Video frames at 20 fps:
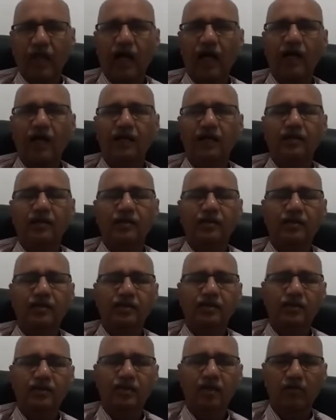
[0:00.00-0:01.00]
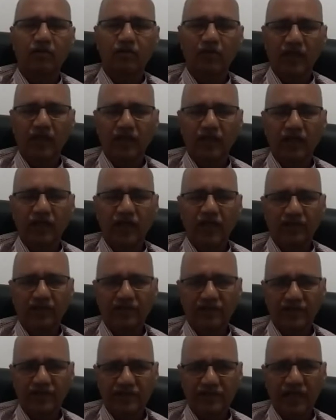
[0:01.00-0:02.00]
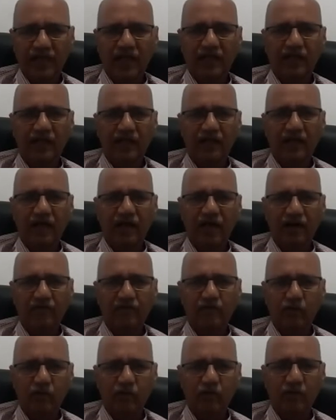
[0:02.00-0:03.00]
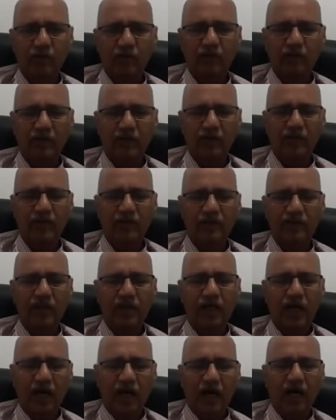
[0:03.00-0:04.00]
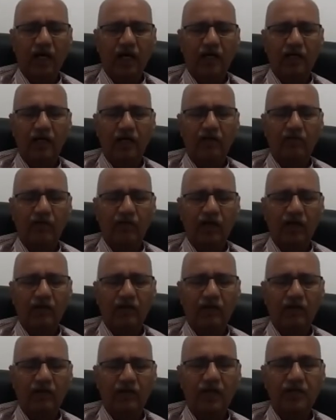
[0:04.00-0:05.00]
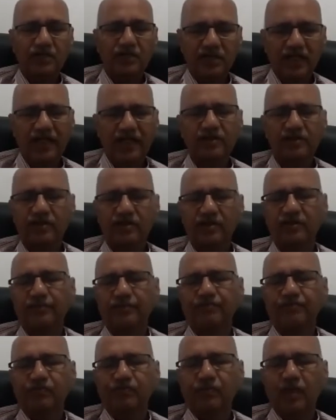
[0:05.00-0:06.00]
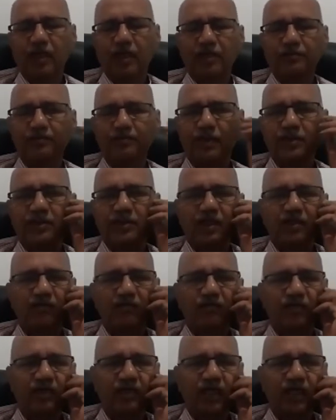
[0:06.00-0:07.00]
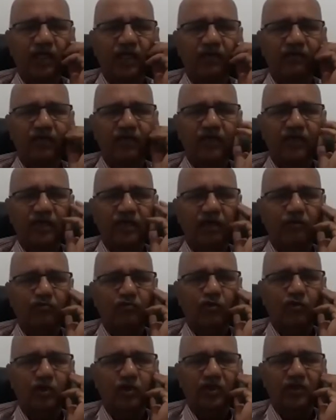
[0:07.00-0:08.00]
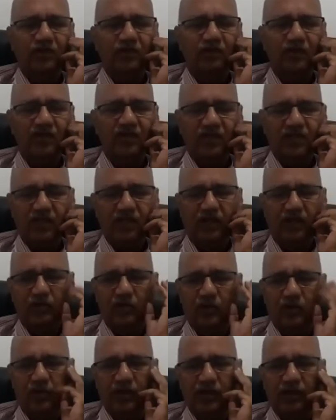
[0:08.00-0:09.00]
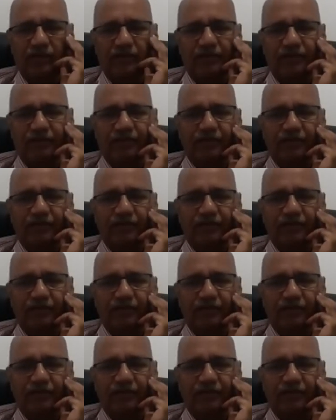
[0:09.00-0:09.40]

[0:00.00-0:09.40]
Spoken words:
and the very lifestyle of human beings underwent a change, especially with the advent of 21st century.